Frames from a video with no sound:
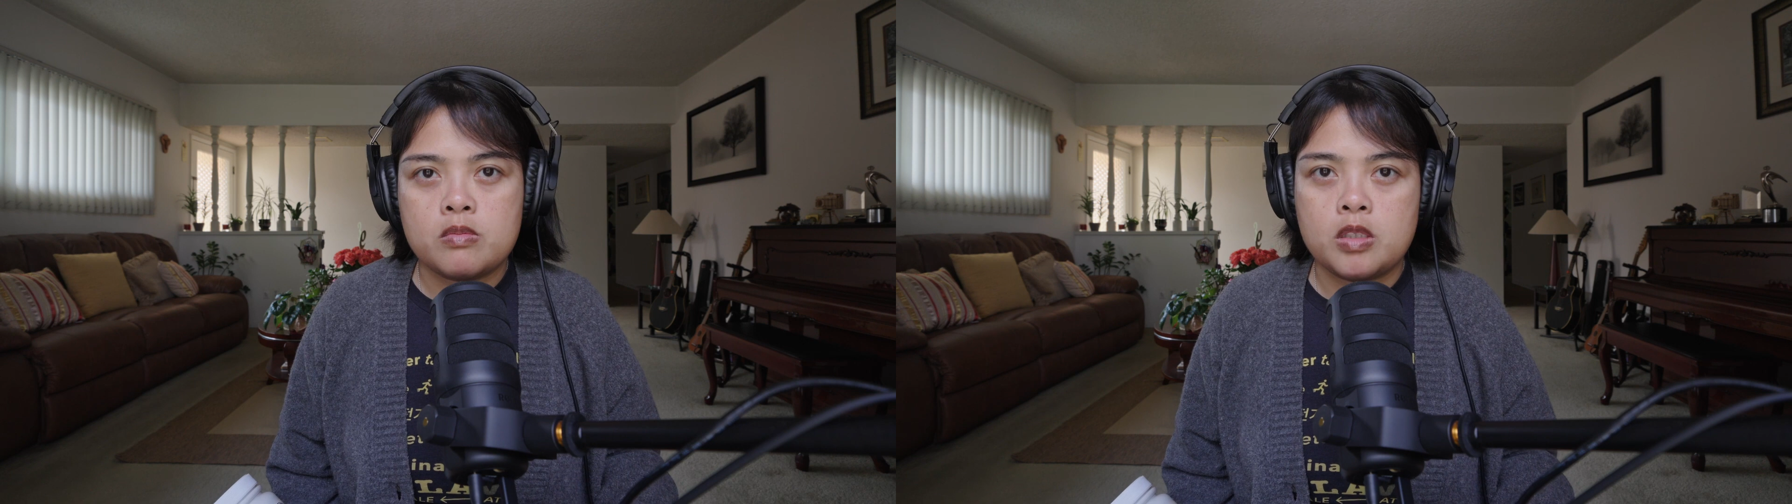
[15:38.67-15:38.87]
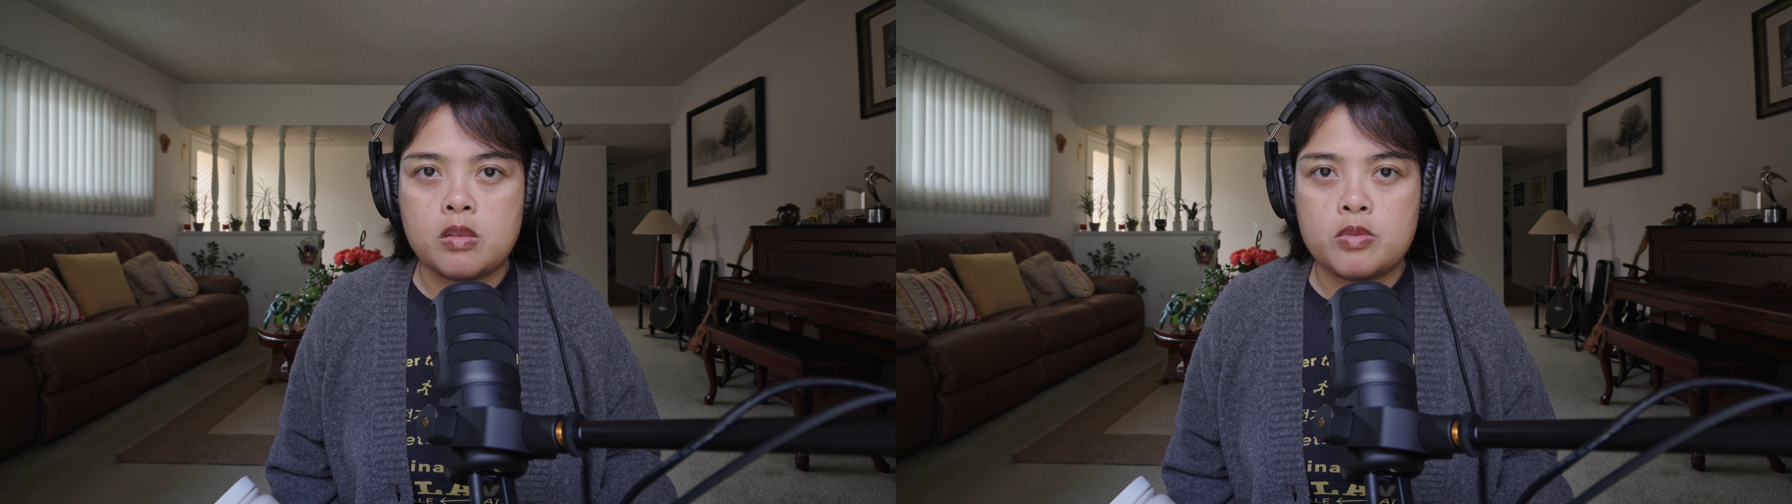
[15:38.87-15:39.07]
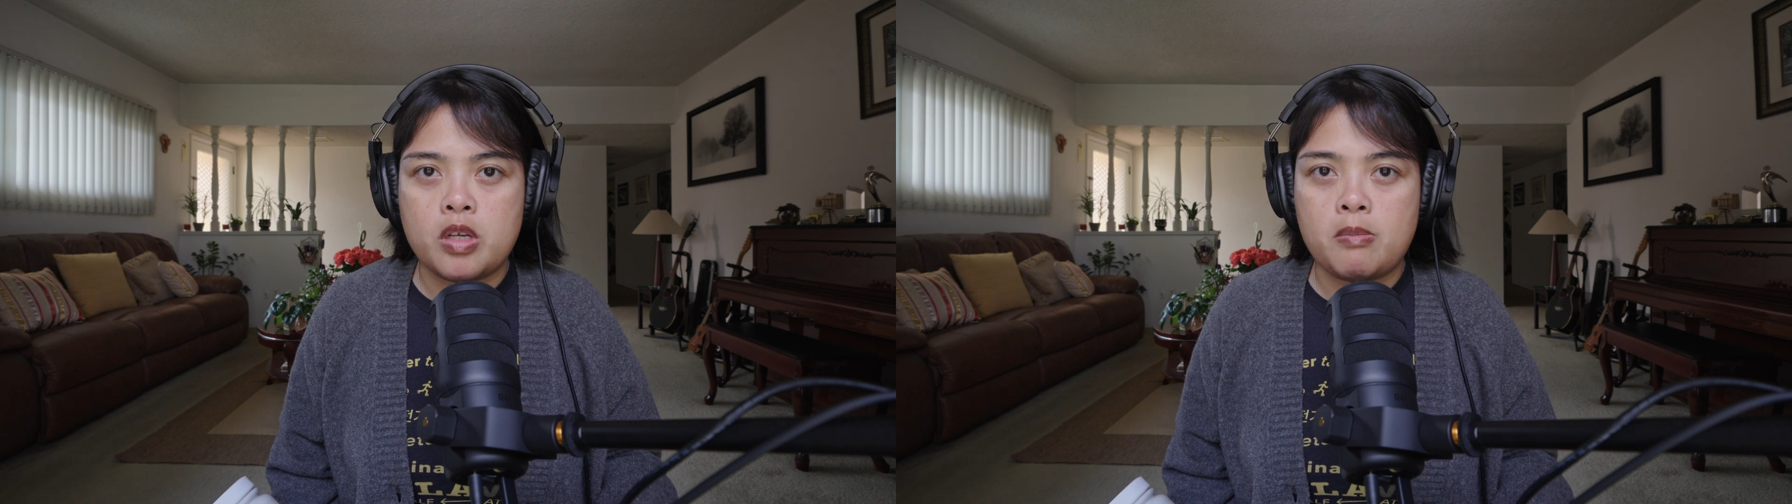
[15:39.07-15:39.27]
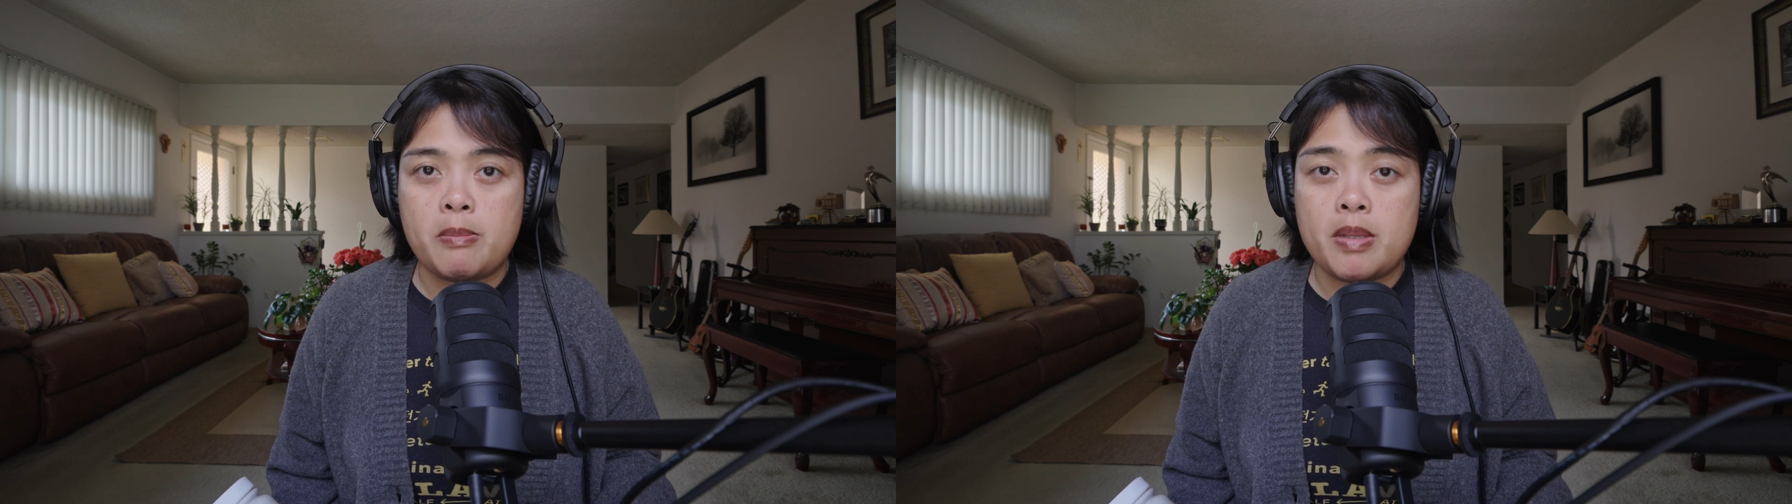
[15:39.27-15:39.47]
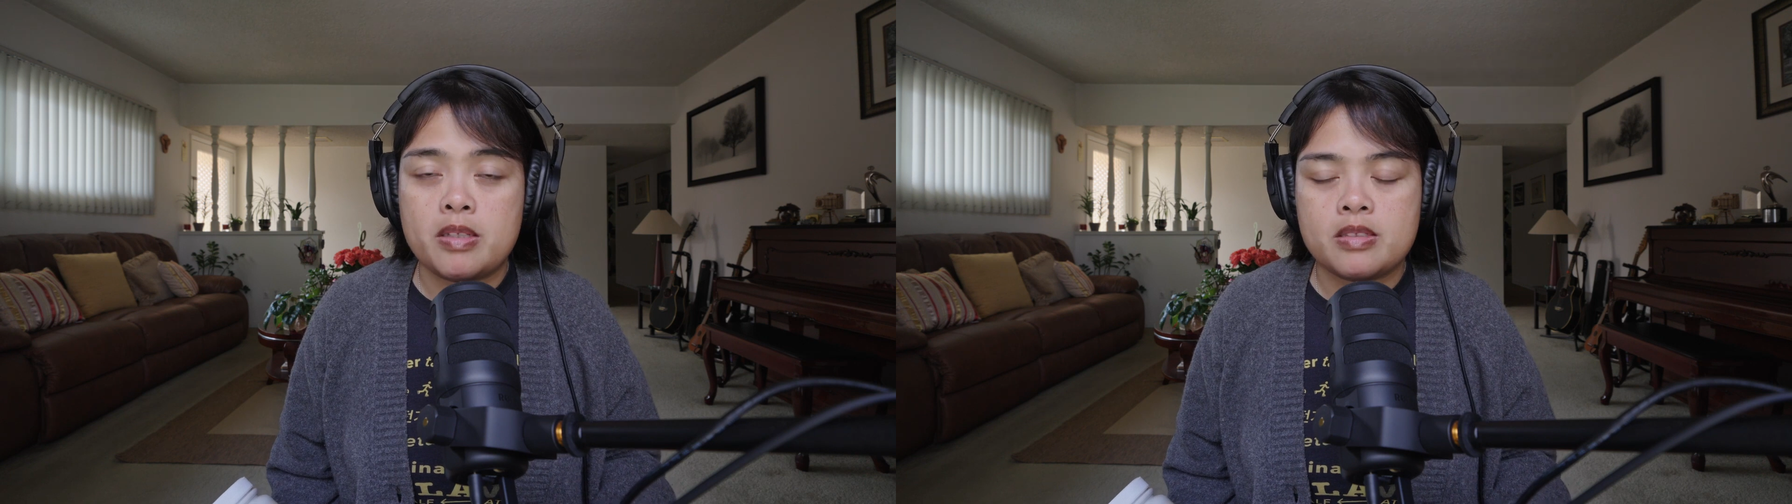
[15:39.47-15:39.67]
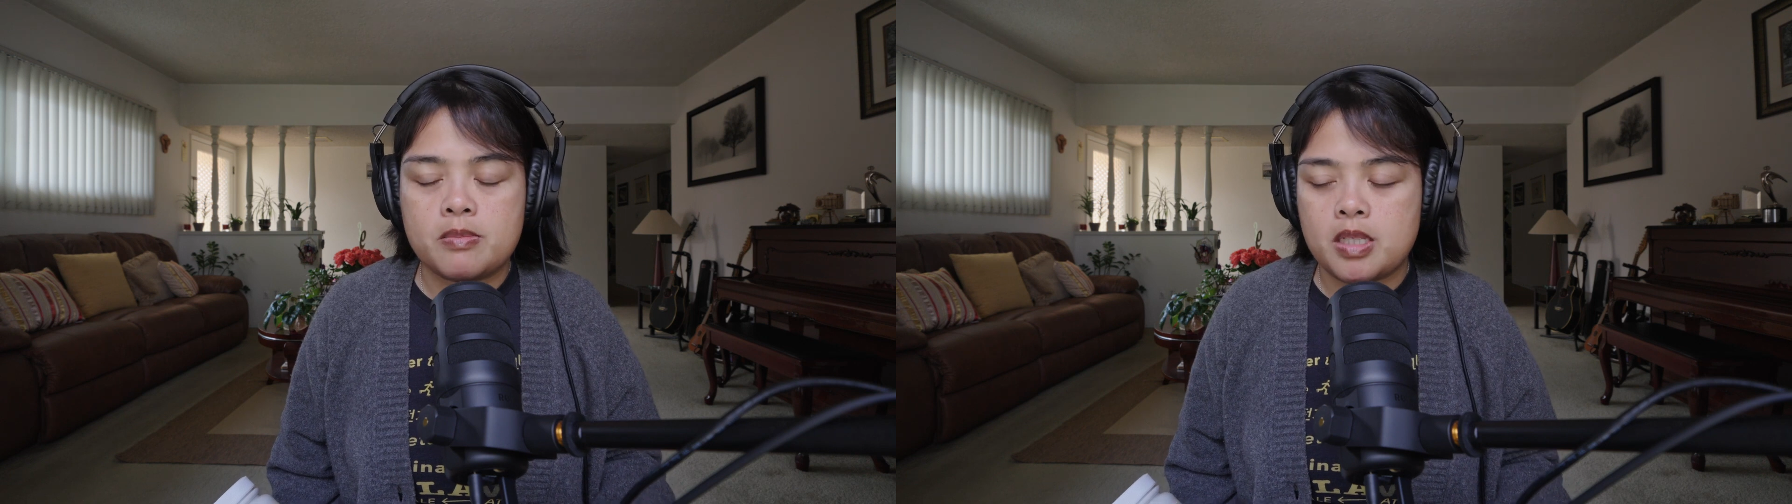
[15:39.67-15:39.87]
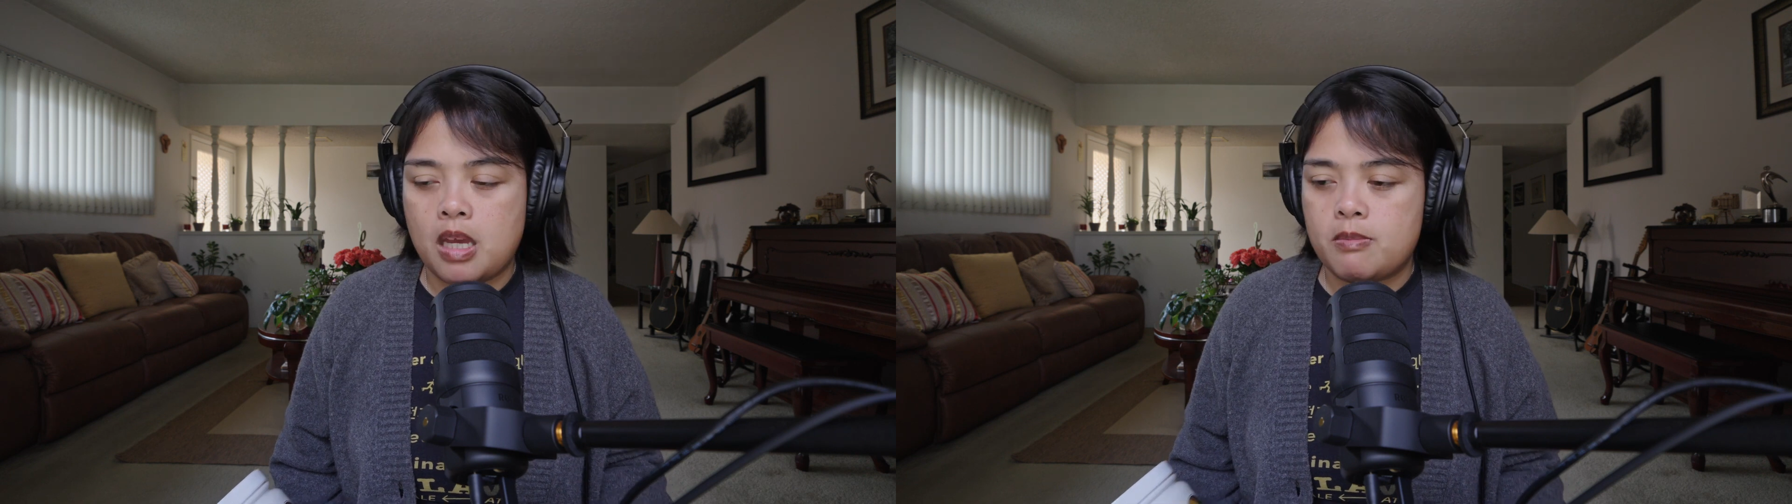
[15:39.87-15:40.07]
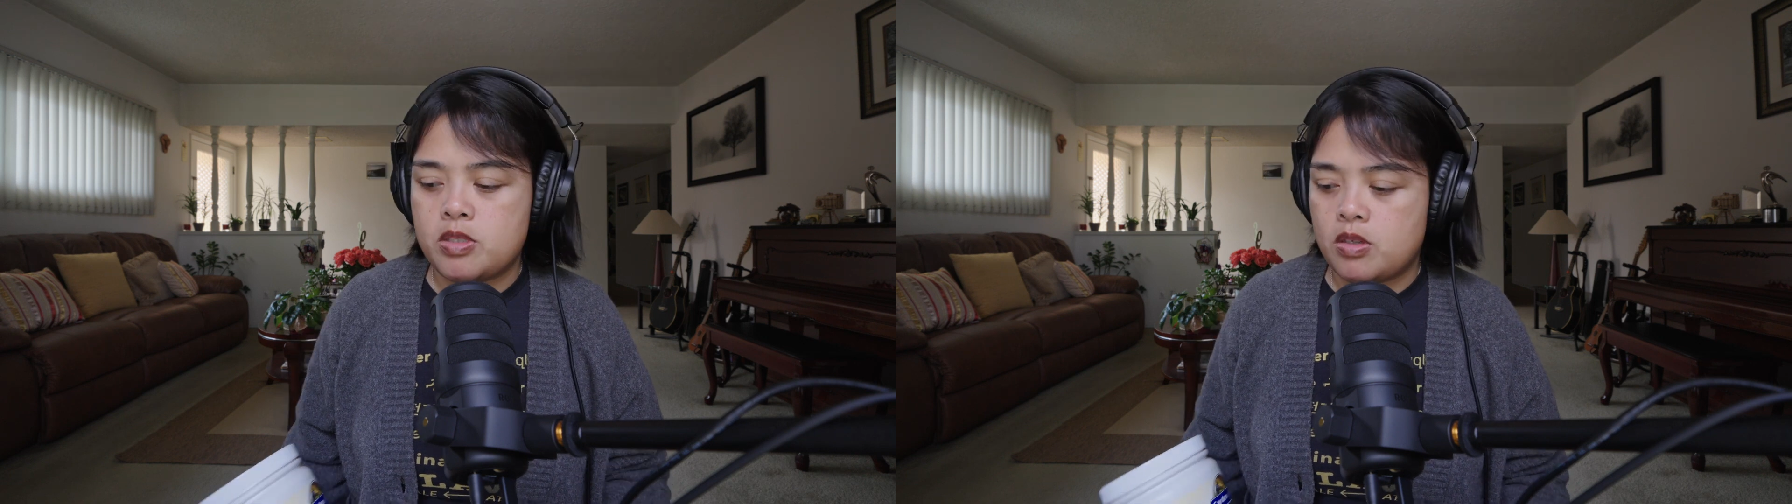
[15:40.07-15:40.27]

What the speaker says: during my meals sometimes.